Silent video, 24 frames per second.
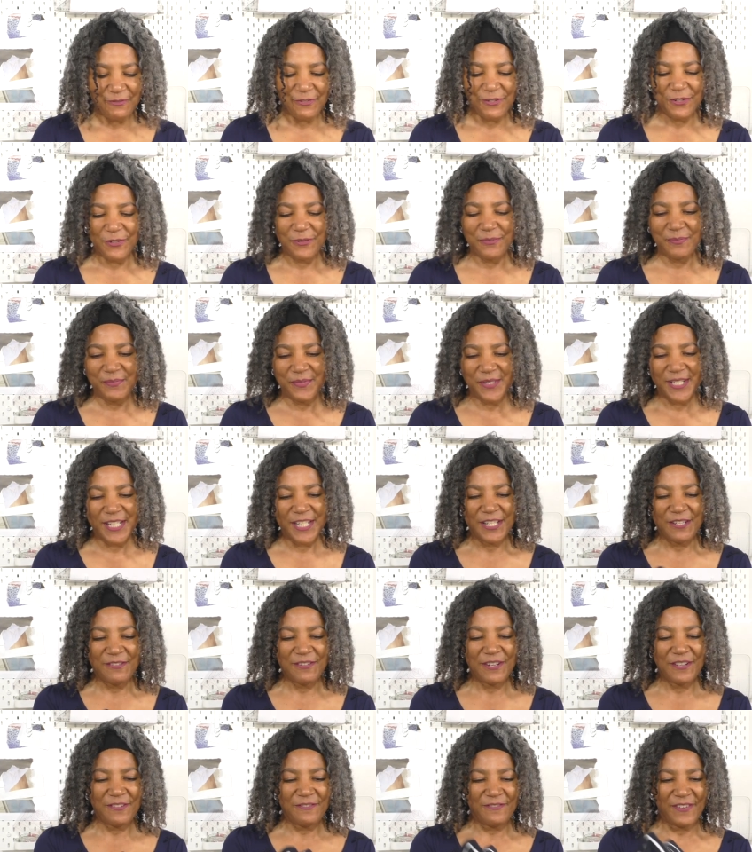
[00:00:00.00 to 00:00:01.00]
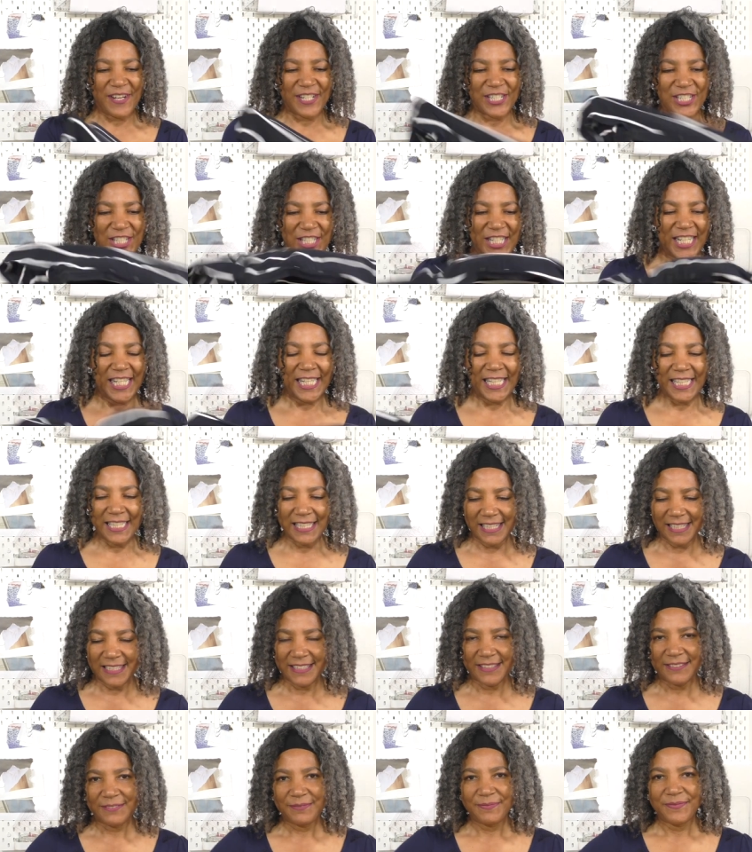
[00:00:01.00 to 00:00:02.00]
will be refashioning.
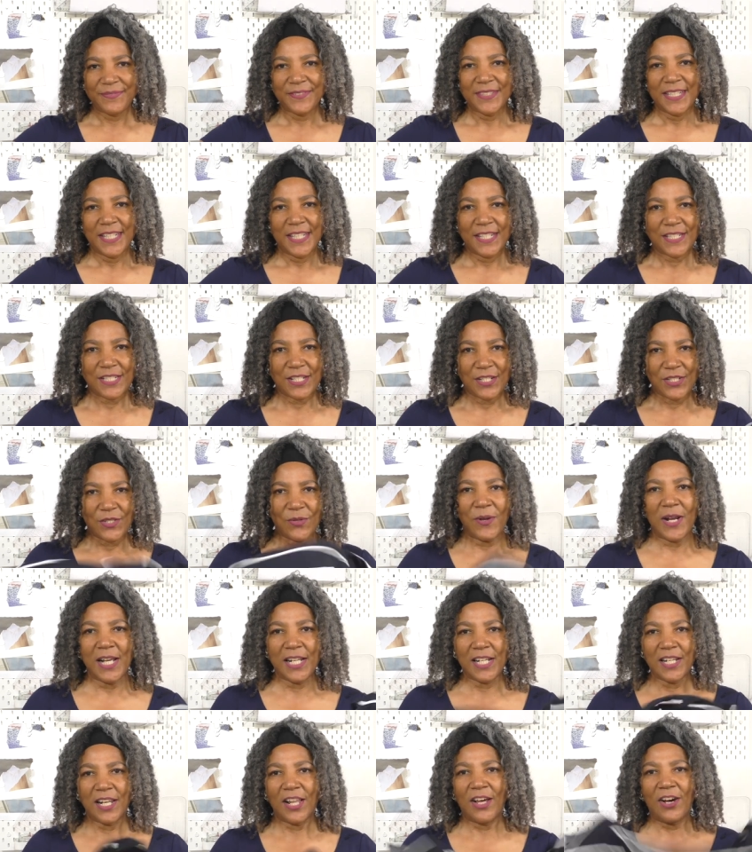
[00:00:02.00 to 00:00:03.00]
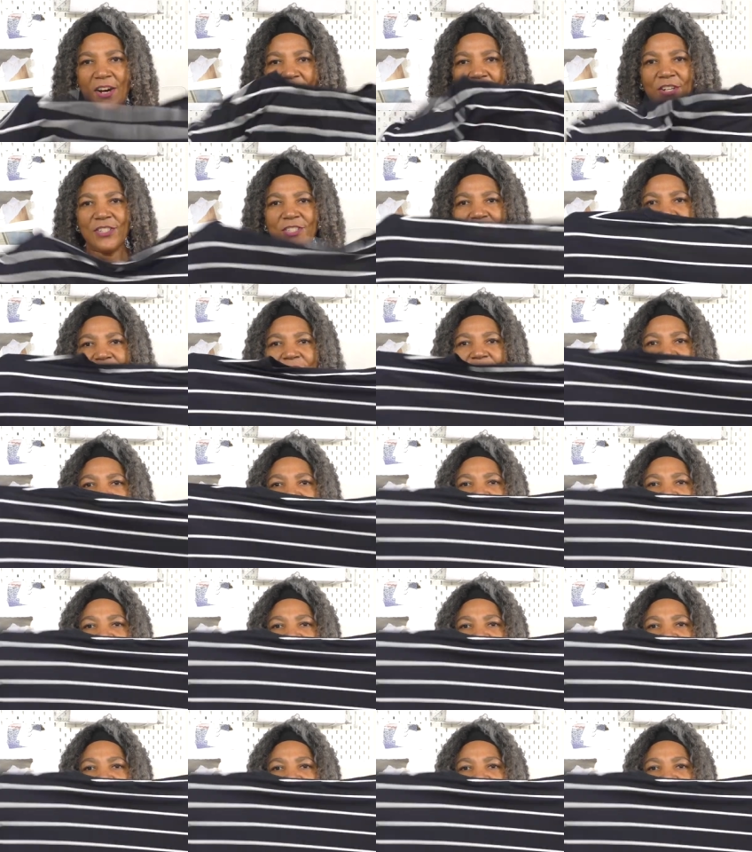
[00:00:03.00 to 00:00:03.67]
So it's quite large.